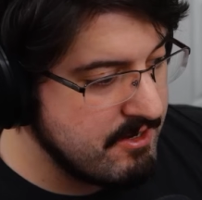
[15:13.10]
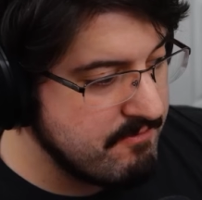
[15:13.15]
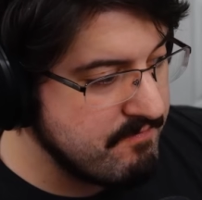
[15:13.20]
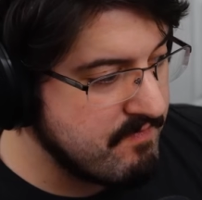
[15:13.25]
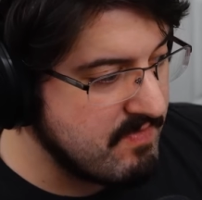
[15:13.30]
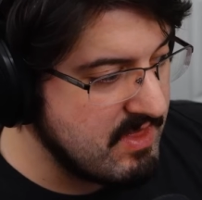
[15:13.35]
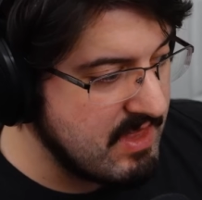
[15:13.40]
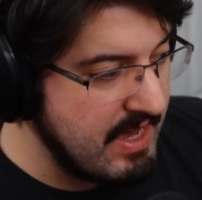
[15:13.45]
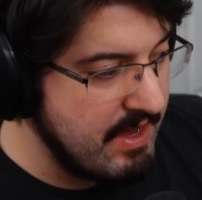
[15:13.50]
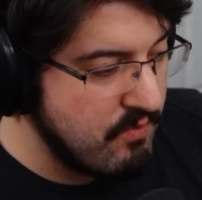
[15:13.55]

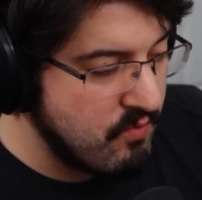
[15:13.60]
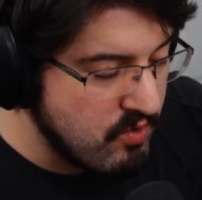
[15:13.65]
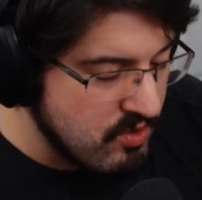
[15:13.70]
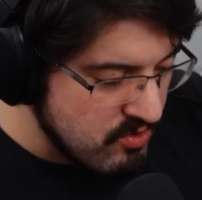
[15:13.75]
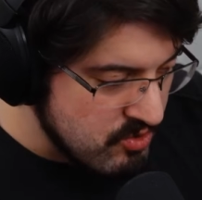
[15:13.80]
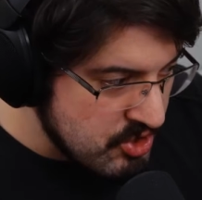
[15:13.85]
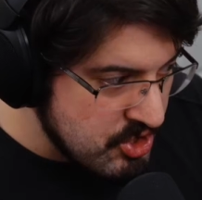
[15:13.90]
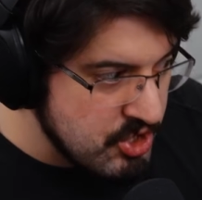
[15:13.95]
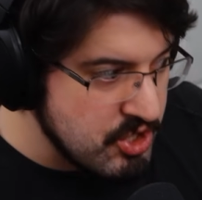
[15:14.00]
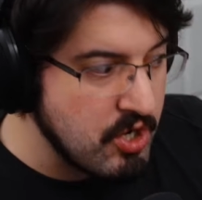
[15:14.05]
that
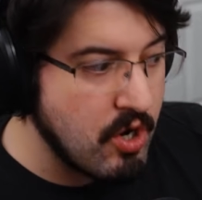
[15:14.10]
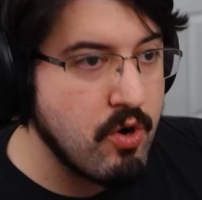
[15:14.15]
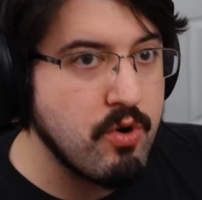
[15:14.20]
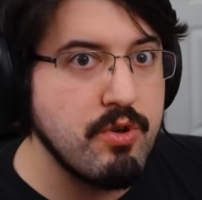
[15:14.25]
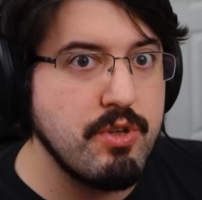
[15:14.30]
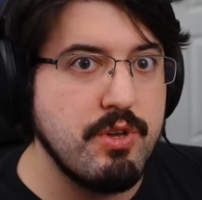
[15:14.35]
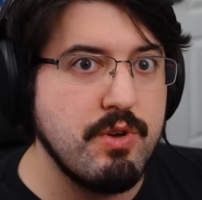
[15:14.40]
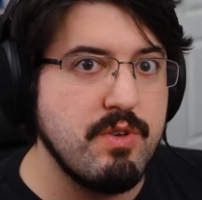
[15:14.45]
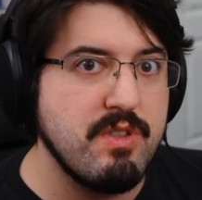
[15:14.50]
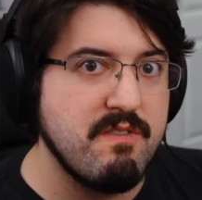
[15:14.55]
will show
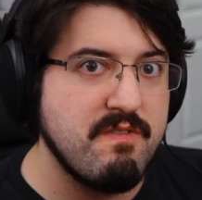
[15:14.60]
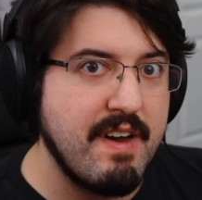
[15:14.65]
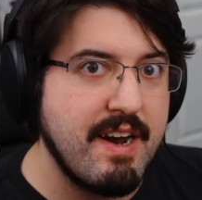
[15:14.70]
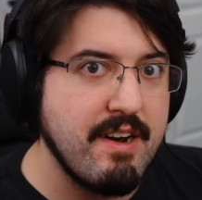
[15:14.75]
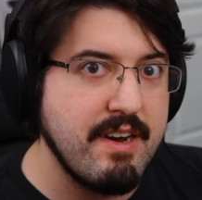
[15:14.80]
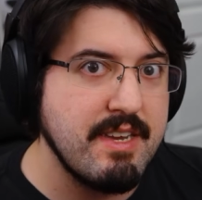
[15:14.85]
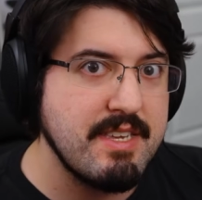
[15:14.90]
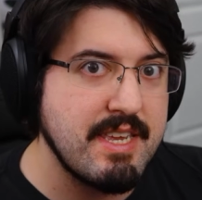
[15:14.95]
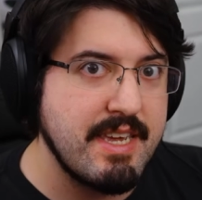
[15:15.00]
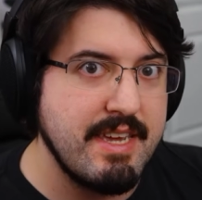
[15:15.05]
you the
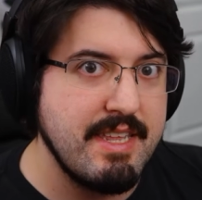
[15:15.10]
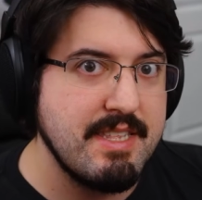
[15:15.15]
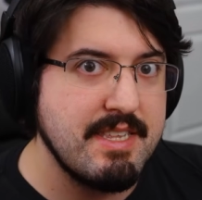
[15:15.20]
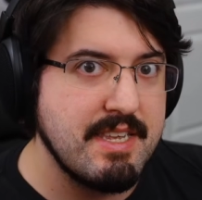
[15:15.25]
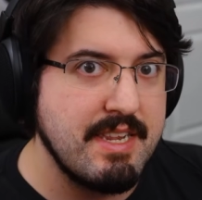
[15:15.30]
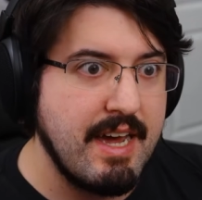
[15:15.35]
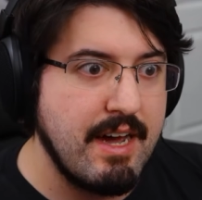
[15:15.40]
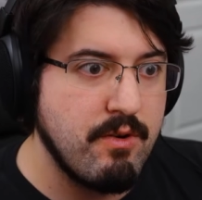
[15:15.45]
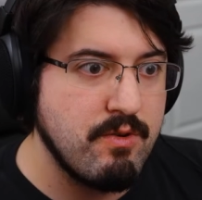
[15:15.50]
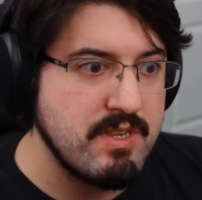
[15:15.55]
various ins
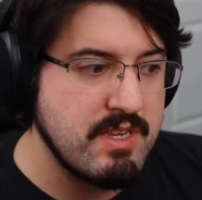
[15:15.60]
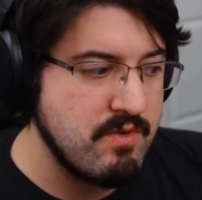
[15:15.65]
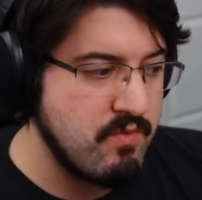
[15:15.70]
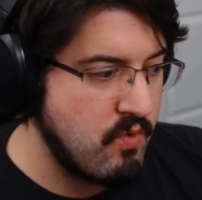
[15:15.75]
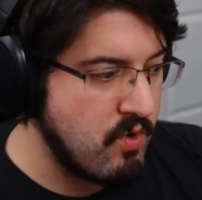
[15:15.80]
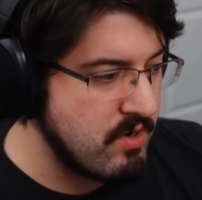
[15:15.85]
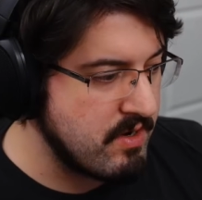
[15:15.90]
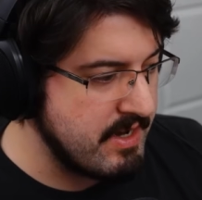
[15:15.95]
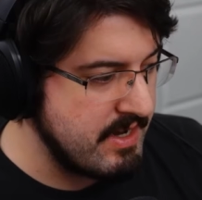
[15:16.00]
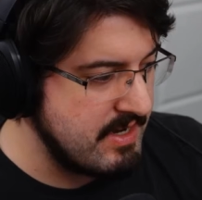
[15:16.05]
and outs and
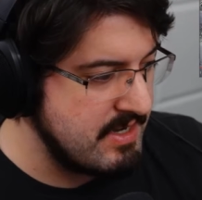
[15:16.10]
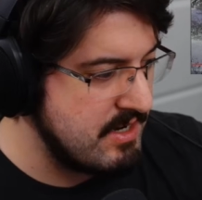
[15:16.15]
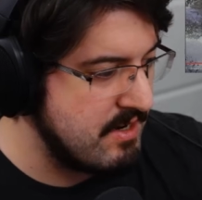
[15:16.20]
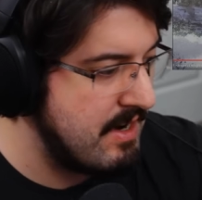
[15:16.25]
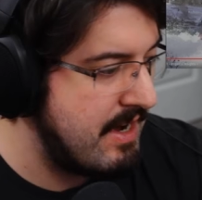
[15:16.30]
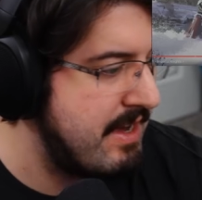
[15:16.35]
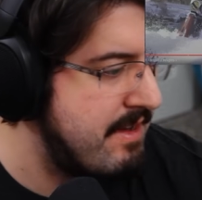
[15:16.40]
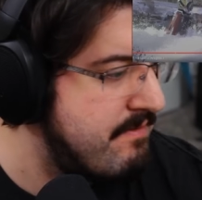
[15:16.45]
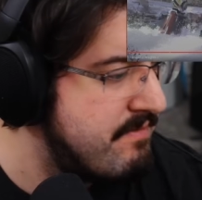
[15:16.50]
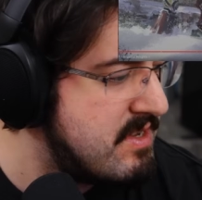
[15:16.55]
workings here.
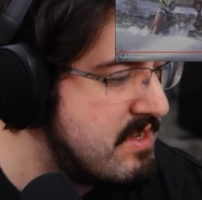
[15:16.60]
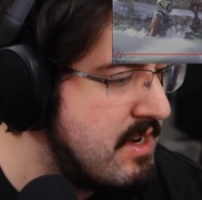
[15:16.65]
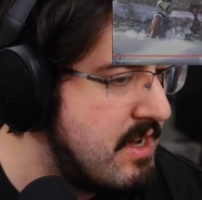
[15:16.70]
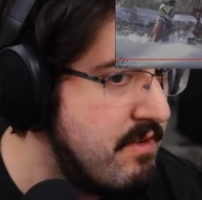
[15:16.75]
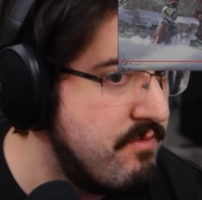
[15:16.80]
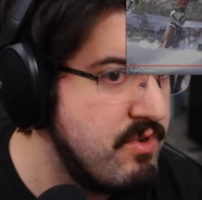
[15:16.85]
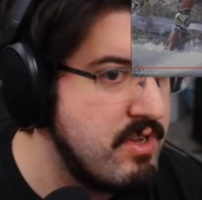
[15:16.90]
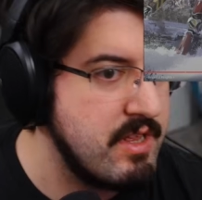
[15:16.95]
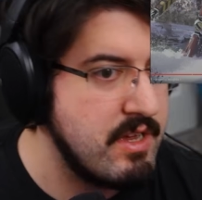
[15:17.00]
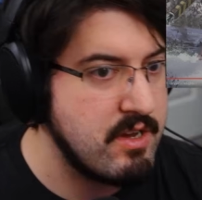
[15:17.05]
It's not
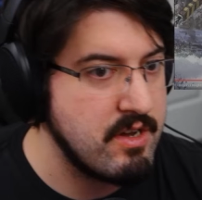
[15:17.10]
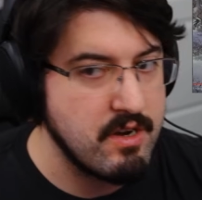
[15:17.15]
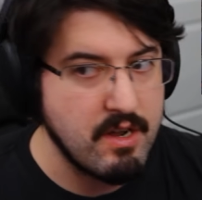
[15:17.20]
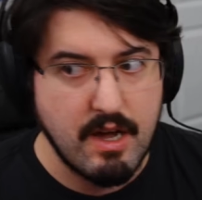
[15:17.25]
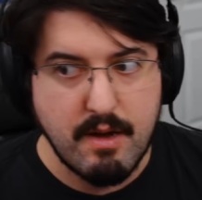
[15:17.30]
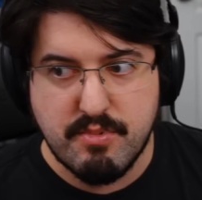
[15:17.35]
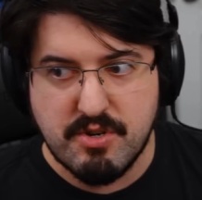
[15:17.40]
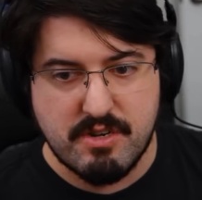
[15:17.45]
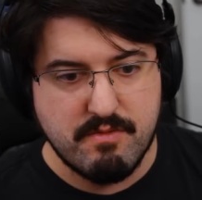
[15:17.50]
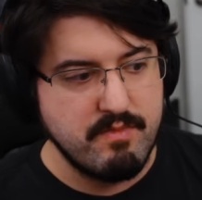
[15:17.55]
a really good
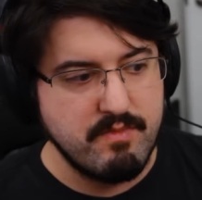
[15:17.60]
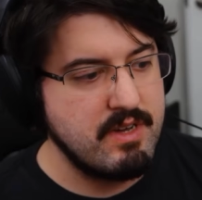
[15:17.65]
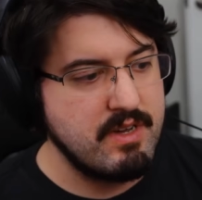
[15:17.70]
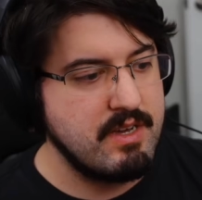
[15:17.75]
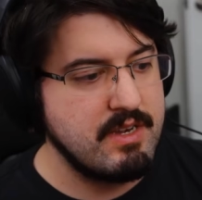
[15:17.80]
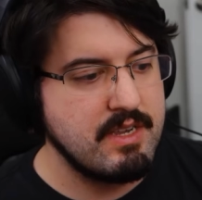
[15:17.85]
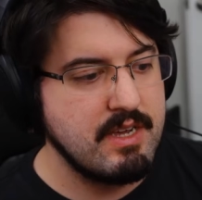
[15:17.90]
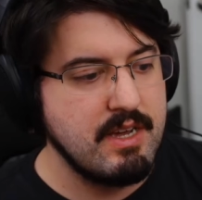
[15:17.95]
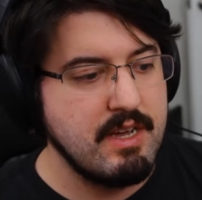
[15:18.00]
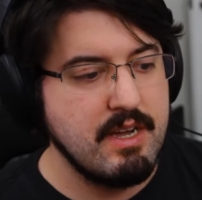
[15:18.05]
option,
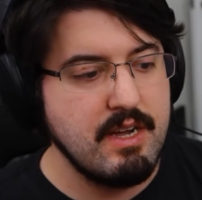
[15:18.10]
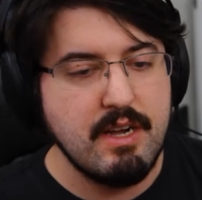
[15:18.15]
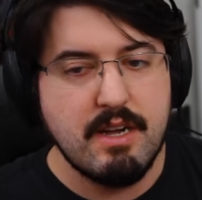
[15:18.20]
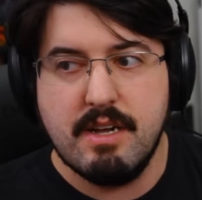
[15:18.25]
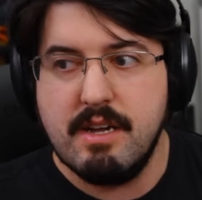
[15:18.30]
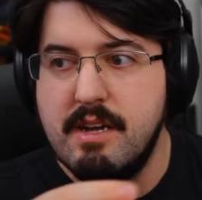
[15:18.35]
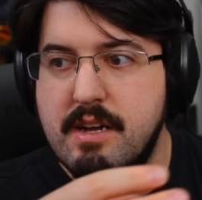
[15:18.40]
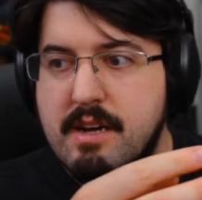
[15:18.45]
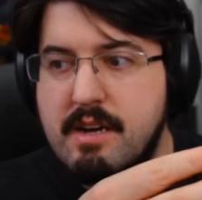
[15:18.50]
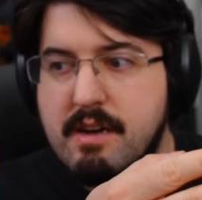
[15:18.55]
but
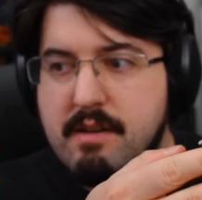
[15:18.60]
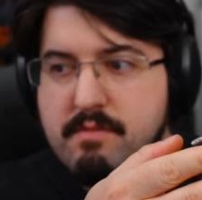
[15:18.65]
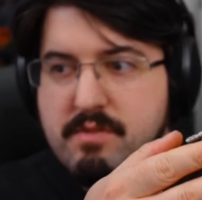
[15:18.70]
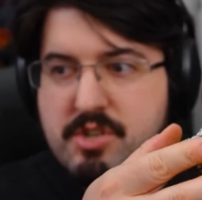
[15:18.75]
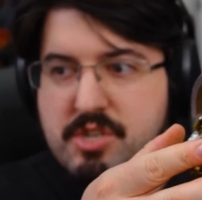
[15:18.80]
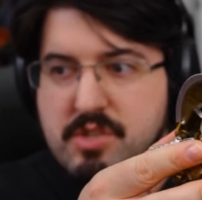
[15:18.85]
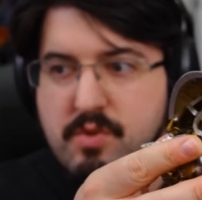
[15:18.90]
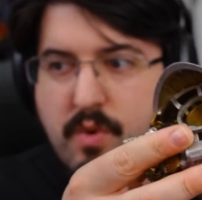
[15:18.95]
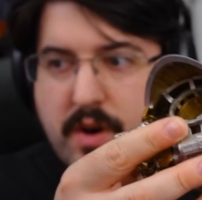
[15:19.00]
just the one